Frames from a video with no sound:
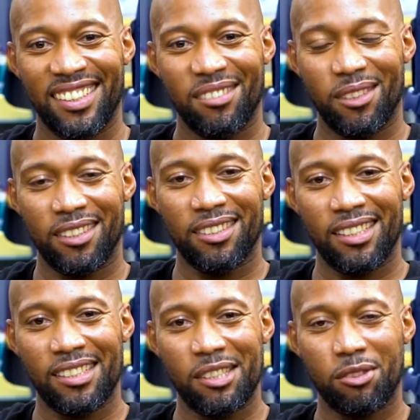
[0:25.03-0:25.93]
Well,
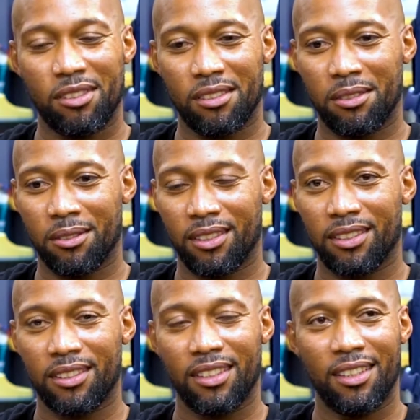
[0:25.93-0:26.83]
that's an interesting story.
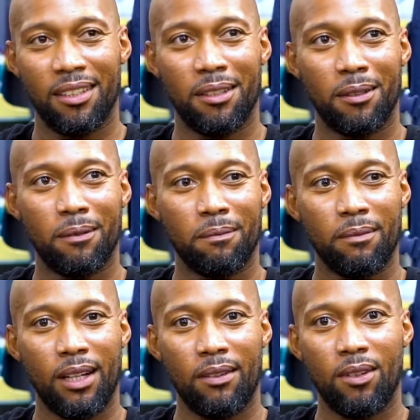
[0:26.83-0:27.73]

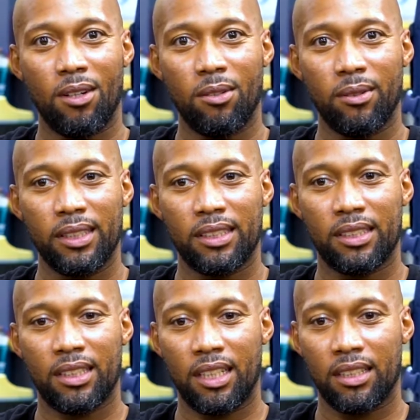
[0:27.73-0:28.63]
I've always
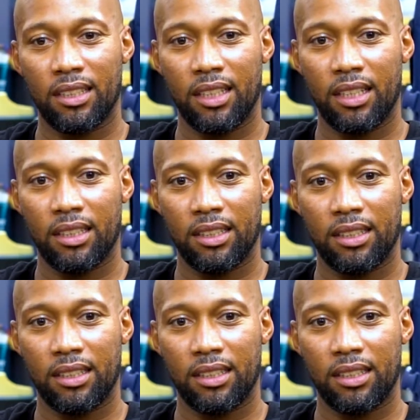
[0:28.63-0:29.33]
kind of like